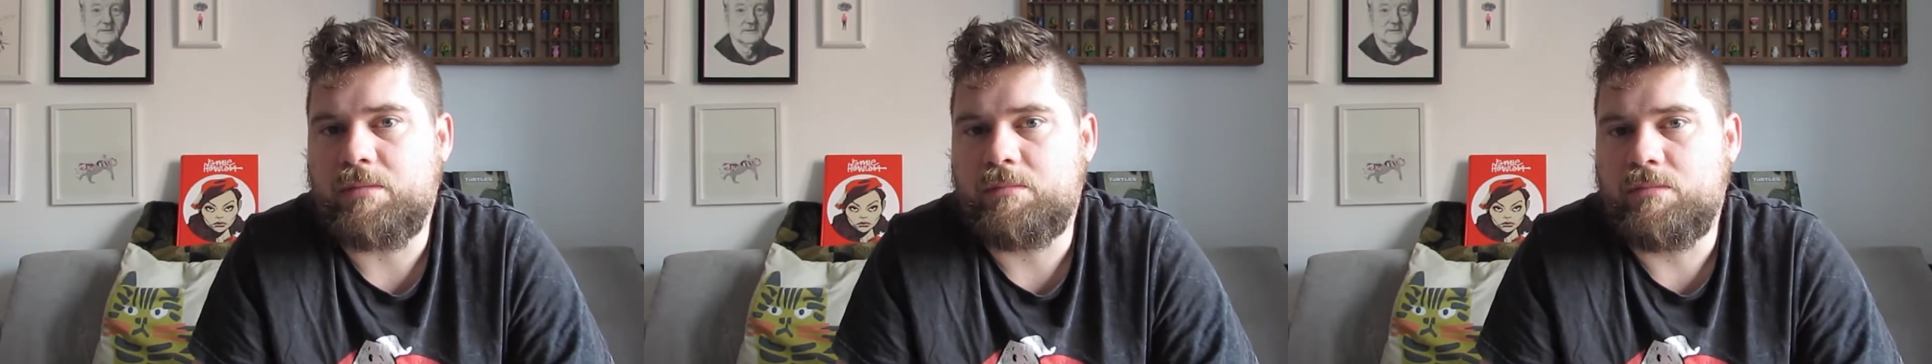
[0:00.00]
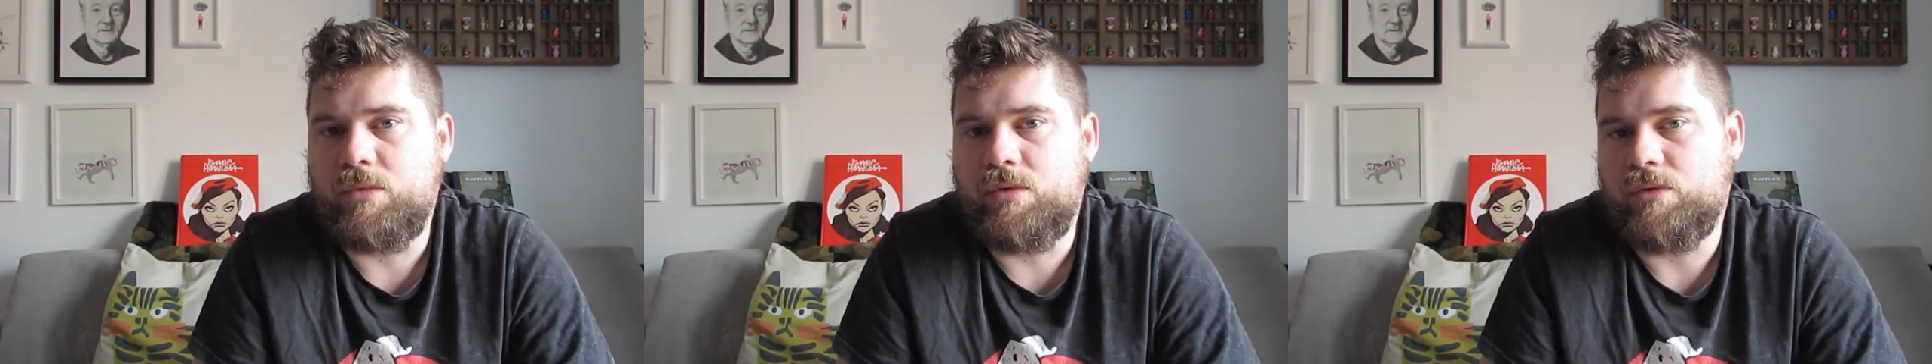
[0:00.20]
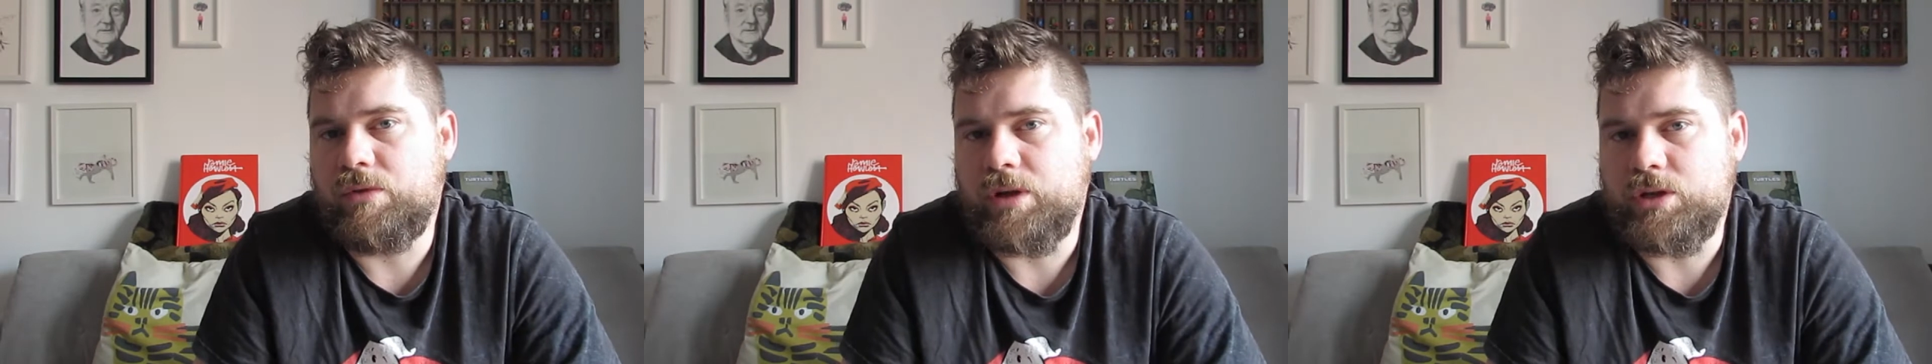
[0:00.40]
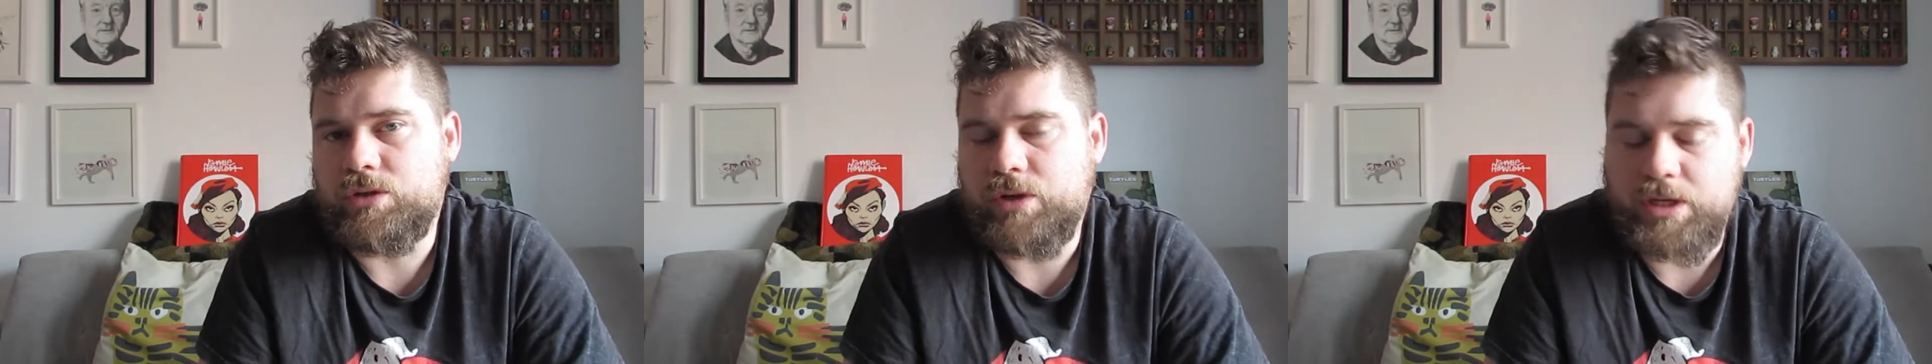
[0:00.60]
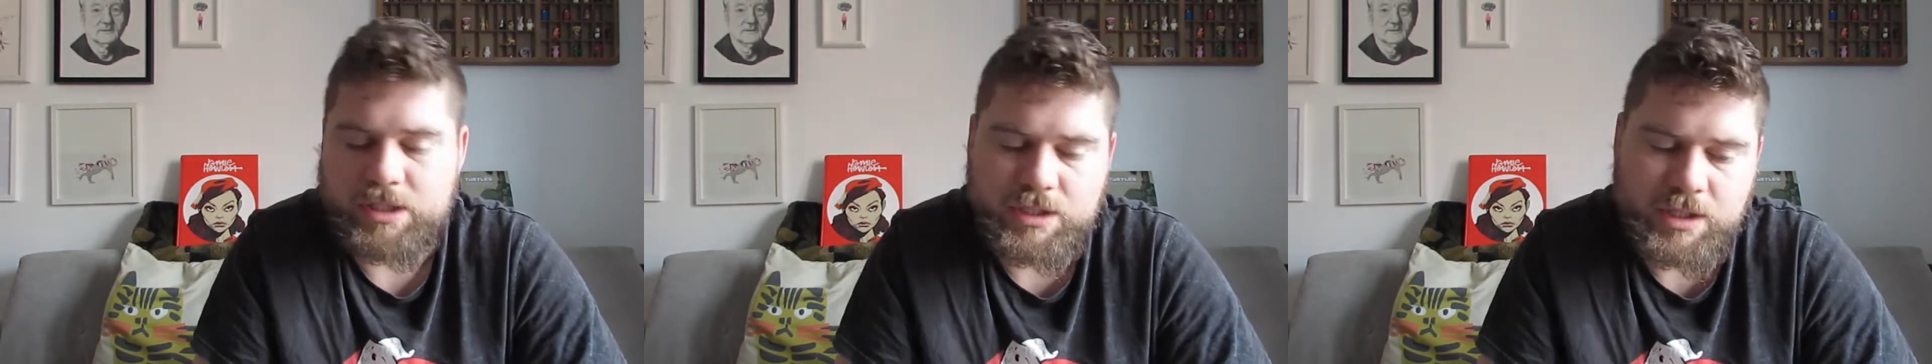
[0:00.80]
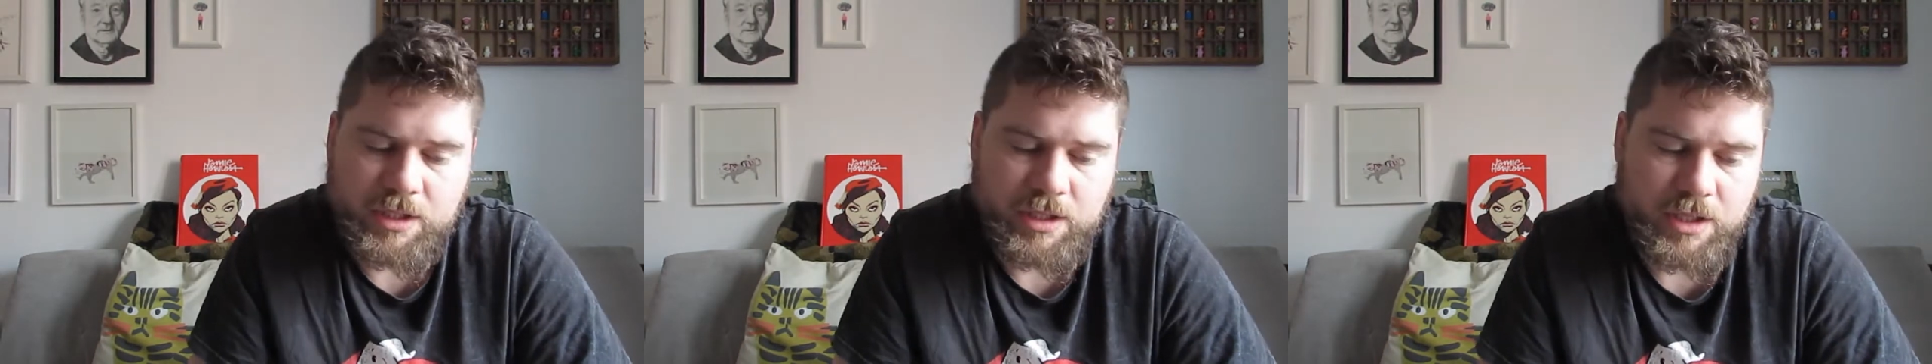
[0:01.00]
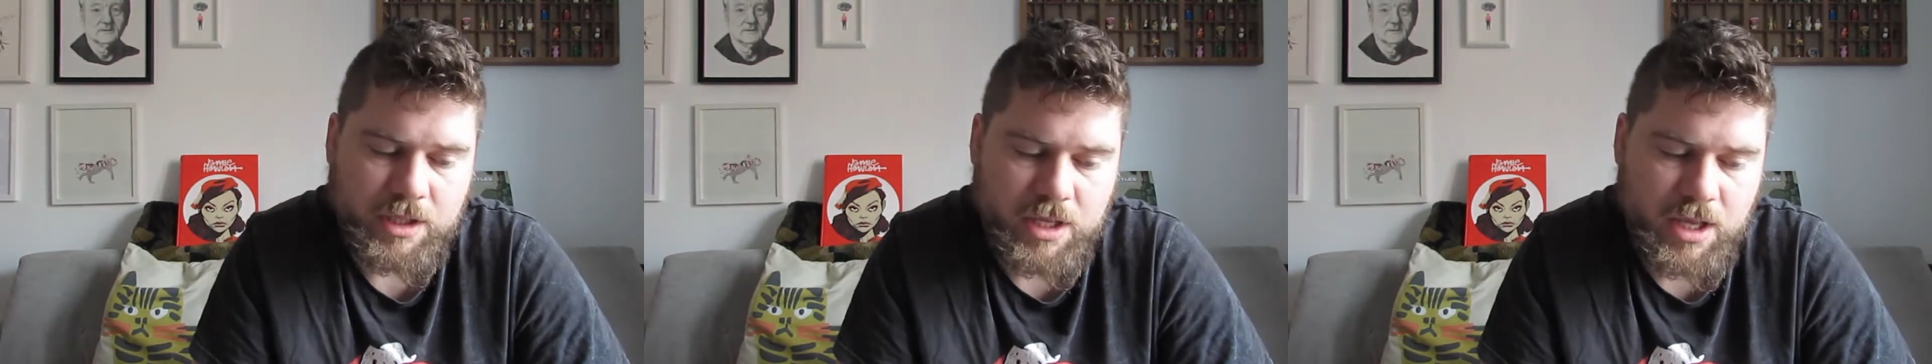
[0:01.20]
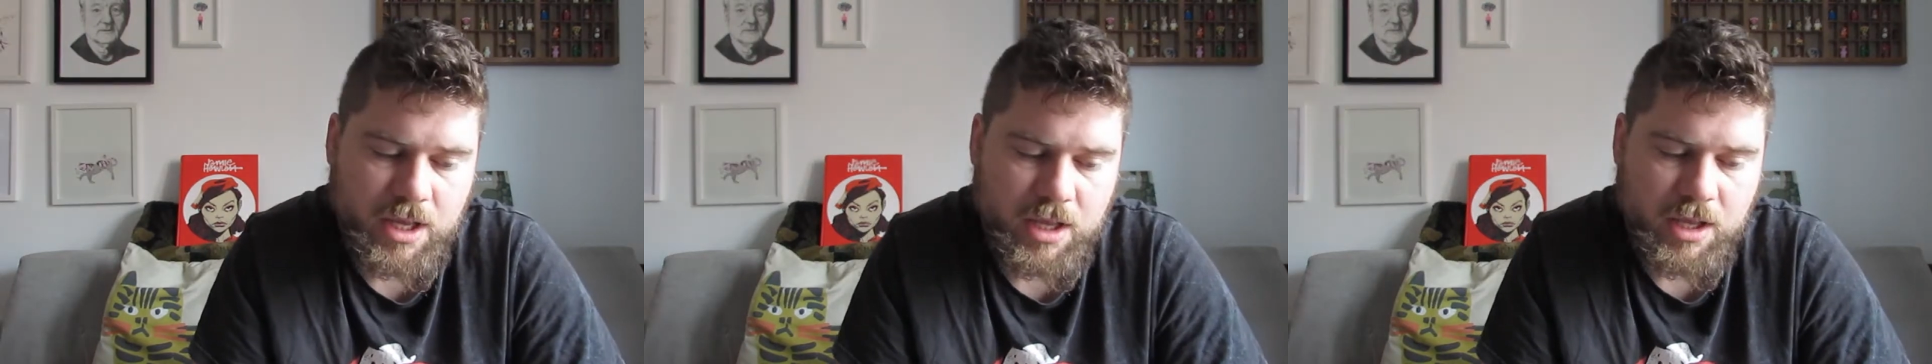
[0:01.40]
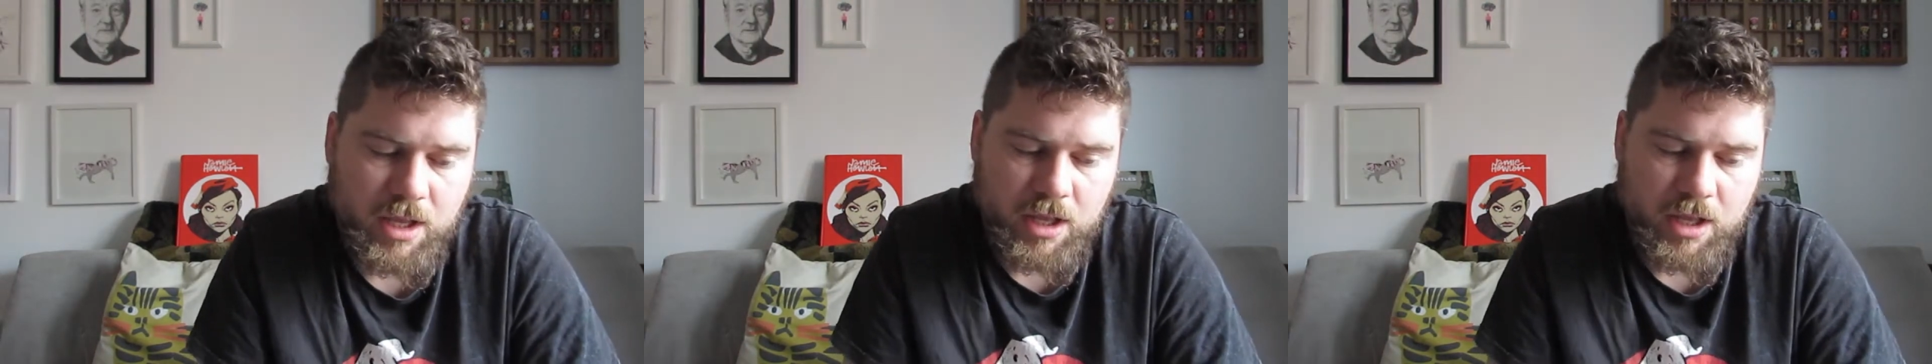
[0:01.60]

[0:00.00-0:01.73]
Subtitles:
more interesting than that.